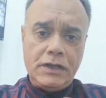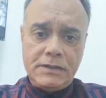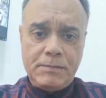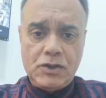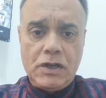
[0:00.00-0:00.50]

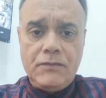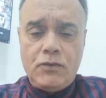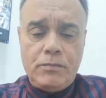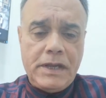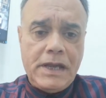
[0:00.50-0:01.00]
especially
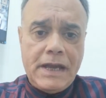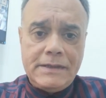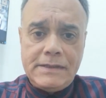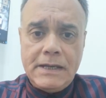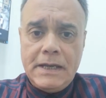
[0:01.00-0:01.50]
for me
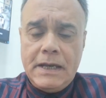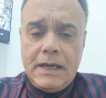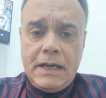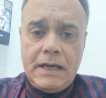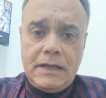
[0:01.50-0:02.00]
as
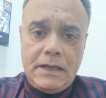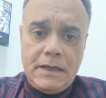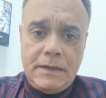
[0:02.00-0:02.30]
an